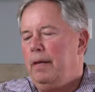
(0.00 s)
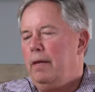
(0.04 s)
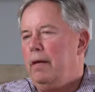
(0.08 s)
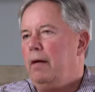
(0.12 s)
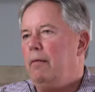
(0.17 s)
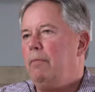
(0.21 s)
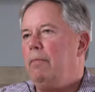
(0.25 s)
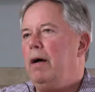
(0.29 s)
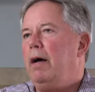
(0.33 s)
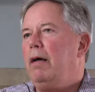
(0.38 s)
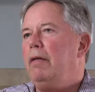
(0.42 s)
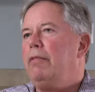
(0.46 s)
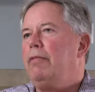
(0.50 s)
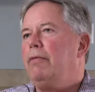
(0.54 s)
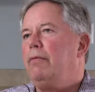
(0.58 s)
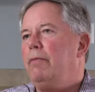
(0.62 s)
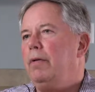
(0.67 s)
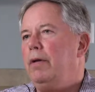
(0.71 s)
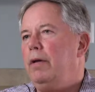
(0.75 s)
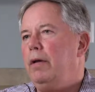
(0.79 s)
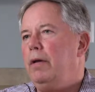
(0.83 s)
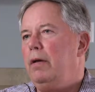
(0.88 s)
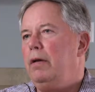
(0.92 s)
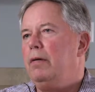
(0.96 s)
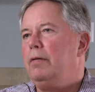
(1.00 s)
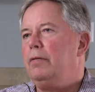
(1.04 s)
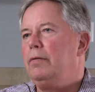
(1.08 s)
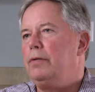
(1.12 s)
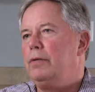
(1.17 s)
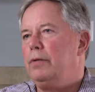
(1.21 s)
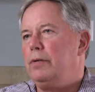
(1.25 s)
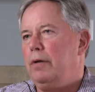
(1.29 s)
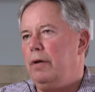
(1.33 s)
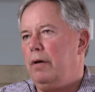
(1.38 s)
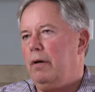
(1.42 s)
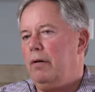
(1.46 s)
About 3
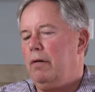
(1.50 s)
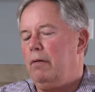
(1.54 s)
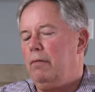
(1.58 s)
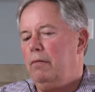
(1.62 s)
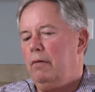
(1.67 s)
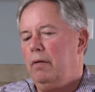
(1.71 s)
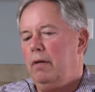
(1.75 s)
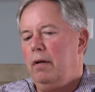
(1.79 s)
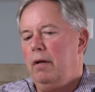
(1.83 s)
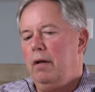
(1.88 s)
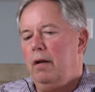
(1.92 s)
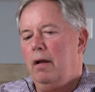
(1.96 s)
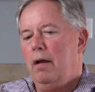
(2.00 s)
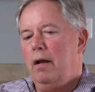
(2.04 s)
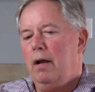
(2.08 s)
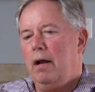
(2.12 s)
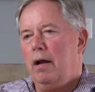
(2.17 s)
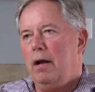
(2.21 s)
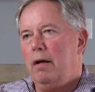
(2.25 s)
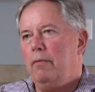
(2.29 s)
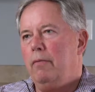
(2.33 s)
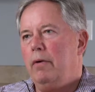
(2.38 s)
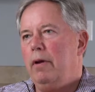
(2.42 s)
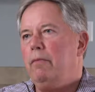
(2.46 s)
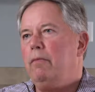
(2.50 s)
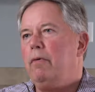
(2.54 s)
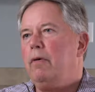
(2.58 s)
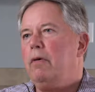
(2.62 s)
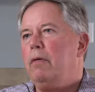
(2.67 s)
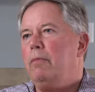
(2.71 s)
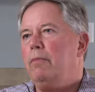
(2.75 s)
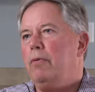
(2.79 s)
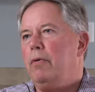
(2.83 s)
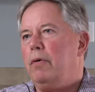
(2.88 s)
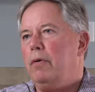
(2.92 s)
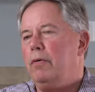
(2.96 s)
years ago, we were
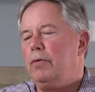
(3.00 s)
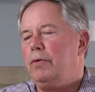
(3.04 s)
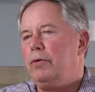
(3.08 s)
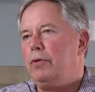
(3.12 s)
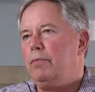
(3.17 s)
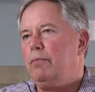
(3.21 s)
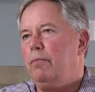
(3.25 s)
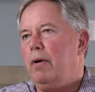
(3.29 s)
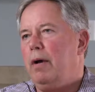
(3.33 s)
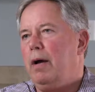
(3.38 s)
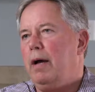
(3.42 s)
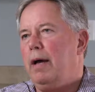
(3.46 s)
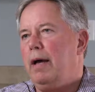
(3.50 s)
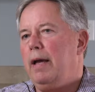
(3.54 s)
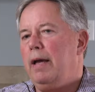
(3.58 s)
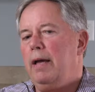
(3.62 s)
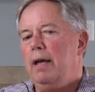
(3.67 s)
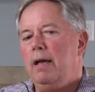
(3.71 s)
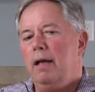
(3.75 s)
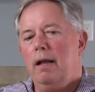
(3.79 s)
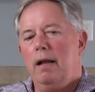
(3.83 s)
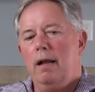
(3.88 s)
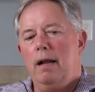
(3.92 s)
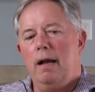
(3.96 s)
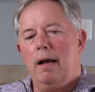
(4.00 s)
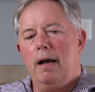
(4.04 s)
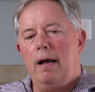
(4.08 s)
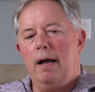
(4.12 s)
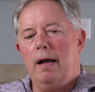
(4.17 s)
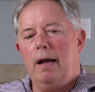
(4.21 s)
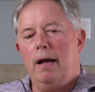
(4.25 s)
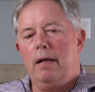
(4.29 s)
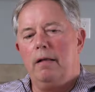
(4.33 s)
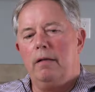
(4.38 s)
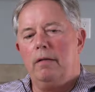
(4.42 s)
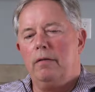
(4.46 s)
approached by
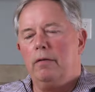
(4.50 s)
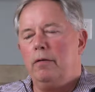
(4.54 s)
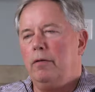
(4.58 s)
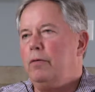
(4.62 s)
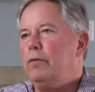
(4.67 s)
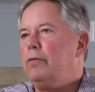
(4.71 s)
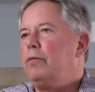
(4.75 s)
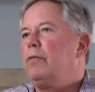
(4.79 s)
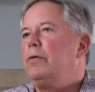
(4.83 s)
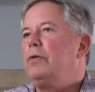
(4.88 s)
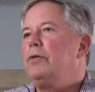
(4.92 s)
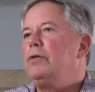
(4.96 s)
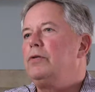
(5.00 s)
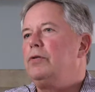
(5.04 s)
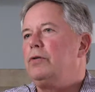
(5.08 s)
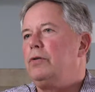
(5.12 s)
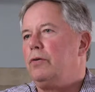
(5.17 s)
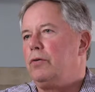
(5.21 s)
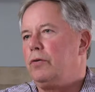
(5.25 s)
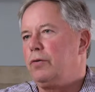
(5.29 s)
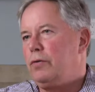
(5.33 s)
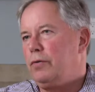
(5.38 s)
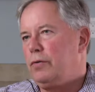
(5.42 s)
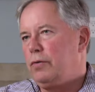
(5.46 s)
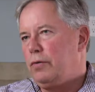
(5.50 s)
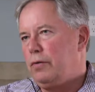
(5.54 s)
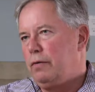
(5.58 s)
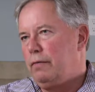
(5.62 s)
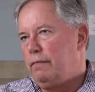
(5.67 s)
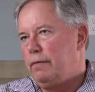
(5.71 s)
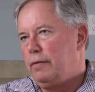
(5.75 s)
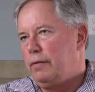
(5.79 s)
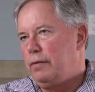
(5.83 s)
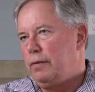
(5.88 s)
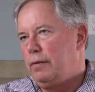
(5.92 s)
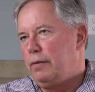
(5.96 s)
Lutheran Social
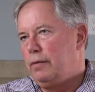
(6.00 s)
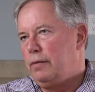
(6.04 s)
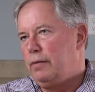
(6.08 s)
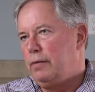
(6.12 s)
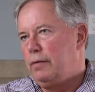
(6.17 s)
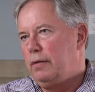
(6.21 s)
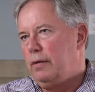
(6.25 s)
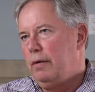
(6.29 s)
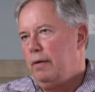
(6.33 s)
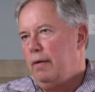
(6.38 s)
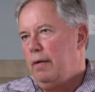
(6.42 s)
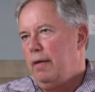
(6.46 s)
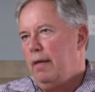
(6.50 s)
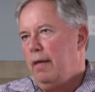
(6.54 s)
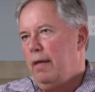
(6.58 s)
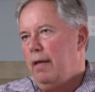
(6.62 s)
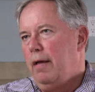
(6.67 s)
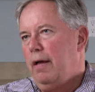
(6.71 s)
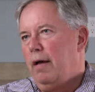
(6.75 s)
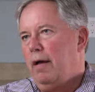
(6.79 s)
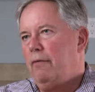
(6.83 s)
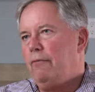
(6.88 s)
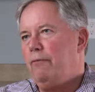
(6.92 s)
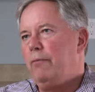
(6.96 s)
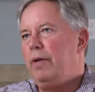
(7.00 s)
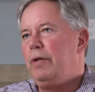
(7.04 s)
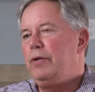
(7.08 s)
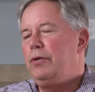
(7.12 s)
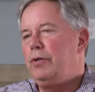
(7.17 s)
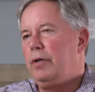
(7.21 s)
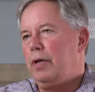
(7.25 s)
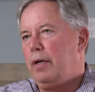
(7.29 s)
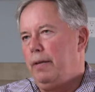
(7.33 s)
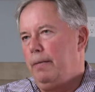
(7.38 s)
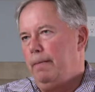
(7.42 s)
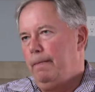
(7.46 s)
Services of
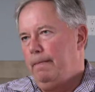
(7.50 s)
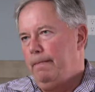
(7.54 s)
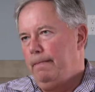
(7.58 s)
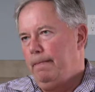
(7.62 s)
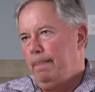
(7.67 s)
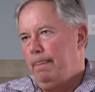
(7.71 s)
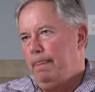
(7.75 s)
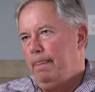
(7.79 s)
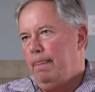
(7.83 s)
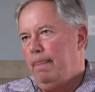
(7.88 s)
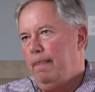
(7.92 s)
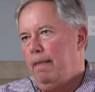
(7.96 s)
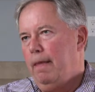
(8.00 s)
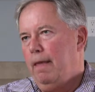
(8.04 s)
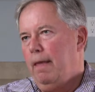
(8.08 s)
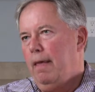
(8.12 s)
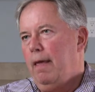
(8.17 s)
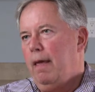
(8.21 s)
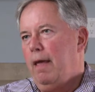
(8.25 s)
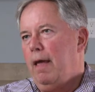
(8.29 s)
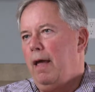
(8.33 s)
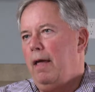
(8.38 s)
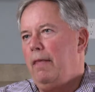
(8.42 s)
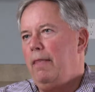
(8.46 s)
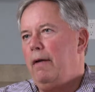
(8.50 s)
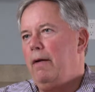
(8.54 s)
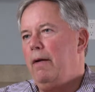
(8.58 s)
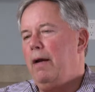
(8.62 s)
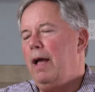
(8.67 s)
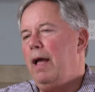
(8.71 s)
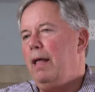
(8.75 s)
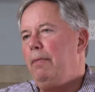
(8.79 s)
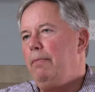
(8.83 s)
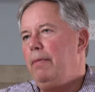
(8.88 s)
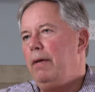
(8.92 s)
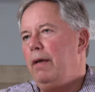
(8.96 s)
Michigan. And there
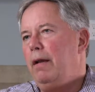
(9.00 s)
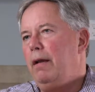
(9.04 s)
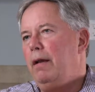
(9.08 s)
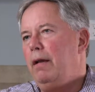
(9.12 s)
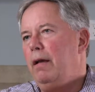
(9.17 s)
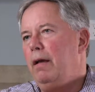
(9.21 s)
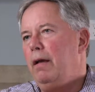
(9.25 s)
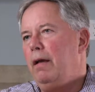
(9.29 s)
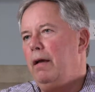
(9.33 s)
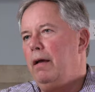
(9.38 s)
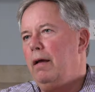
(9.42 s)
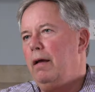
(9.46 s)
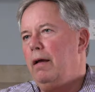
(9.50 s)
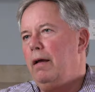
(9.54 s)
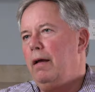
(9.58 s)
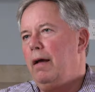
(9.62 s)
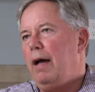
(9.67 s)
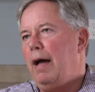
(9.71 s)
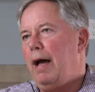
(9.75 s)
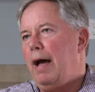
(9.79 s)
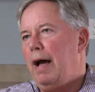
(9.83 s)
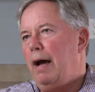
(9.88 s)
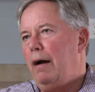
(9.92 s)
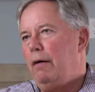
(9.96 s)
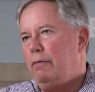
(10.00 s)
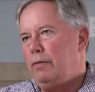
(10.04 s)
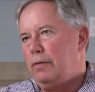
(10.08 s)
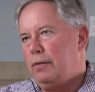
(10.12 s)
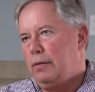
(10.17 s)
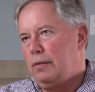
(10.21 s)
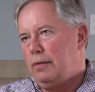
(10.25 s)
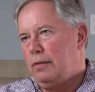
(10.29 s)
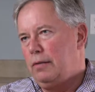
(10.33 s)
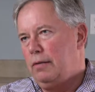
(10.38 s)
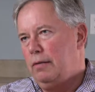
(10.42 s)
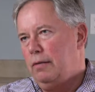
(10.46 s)
had been a
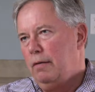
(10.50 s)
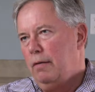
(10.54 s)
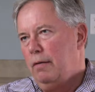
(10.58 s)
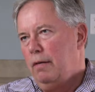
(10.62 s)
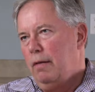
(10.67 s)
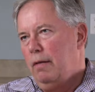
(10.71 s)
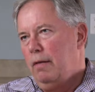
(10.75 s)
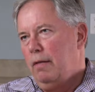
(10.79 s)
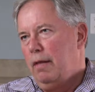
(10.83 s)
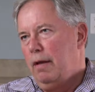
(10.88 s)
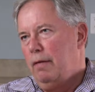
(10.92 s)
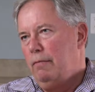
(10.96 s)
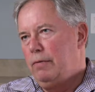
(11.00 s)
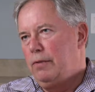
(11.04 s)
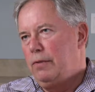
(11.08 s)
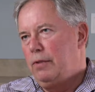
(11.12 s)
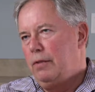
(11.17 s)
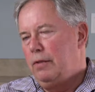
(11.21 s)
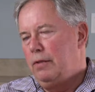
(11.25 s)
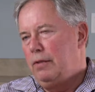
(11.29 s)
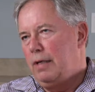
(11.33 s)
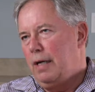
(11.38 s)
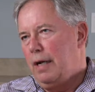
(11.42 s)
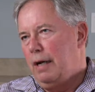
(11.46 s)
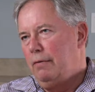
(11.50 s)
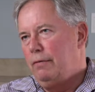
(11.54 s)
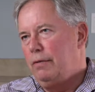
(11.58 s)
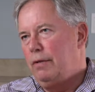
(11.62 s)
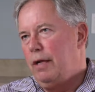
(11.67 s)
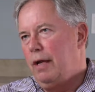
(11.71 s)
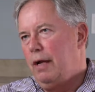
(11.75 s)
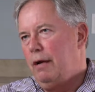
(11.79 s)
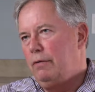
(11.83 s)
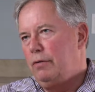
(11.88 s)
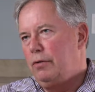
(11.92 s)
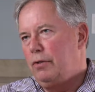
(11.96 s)
house that was in
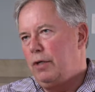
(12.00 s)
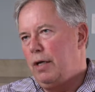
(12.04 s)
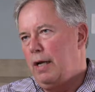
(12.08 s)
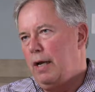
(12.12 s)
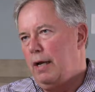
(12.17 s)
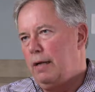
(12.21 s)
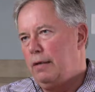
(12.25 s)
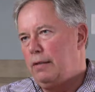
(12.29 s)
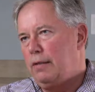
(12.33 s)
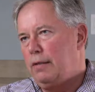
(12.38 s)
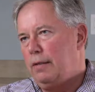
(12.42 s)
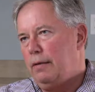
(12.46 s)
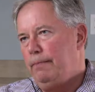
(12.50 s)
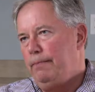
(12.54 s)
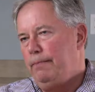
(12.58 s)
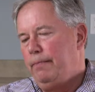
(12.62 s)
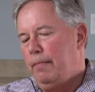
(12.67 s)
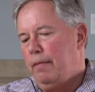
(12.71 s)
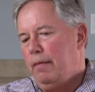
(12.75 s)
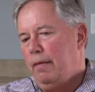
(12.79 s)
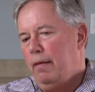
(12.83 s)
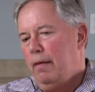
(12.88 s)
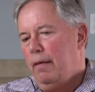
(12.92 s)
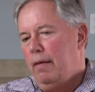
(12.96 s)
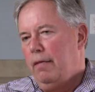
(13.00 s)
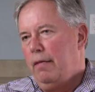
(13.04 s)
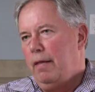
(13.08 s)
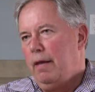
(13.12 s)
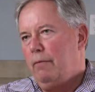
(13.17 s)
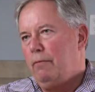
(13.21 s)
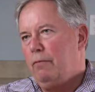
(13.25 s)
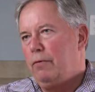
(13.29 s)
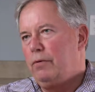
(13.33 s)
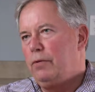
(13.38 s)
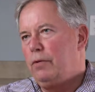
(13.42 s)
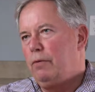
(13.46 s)
downtown Jackson
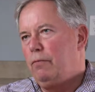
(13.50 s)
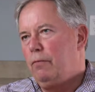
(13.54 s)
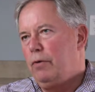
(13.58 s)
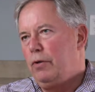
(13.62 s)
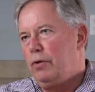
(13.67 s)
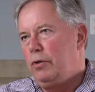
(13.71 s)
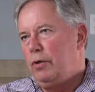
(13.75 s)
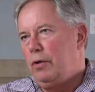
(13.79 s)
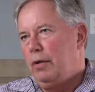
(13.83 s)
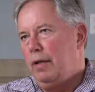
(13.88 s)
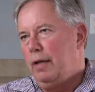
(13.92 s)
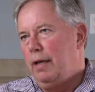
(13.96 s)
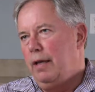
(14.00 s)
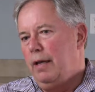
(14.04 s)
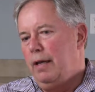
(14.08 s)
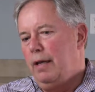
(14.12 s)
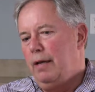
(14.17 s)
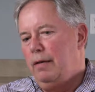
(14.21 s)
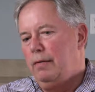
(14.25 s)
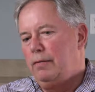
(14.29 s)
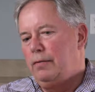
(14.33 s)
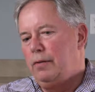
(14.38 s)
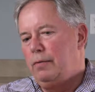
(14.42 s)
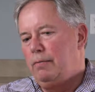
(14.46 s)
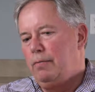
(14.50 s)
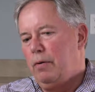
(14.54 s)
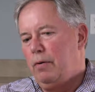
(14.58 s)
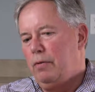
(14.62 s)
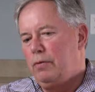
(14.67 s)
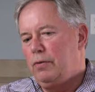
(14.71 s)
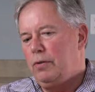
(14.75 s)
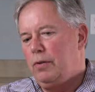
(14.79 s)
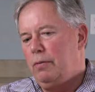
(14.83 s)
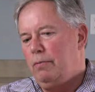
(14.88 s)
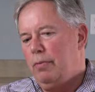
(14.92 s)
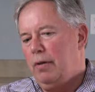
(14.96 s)
that was originally
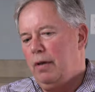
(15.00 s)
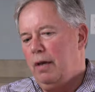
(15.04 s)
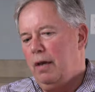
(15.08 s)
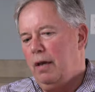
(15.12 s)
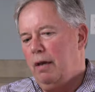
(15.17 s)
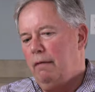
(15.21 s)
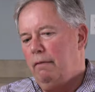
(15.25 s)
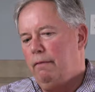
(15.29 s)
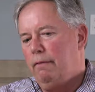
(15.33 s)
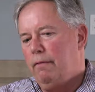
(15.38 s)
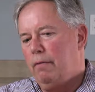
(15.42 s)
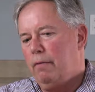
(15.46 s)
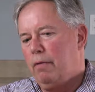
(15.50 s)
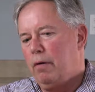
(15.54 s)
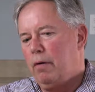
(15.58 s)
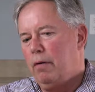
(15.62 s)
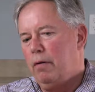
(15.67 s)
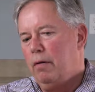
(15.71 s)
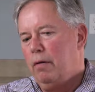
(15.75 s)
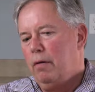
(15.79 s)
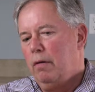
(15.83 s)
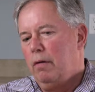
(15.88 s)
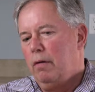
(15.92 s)
supposed to be for